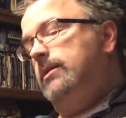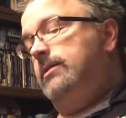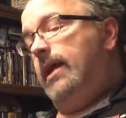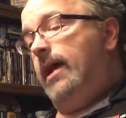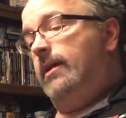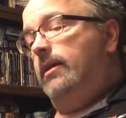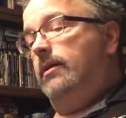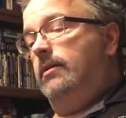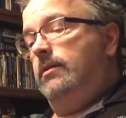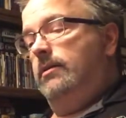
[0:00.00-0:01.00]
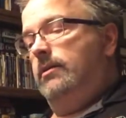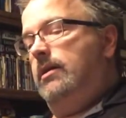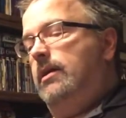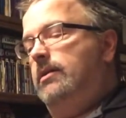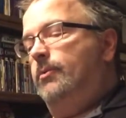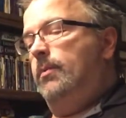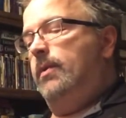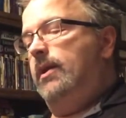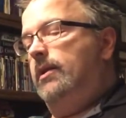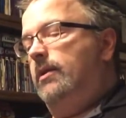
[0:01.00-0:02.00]
Dad, Ken
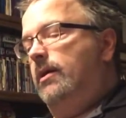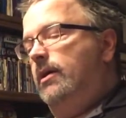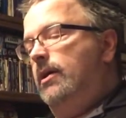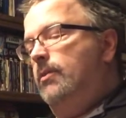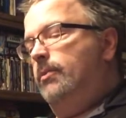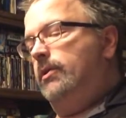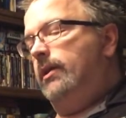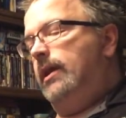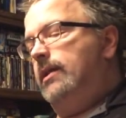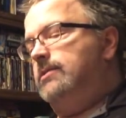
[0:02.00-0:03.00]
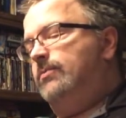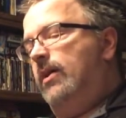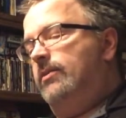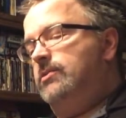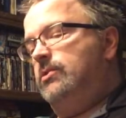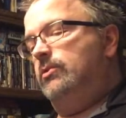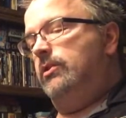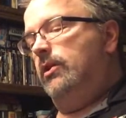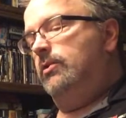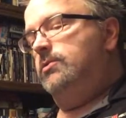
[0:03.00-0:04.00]
repeated, pulling at his father's
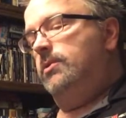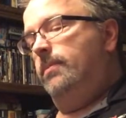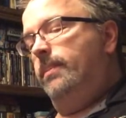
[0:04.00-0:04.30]
old coat.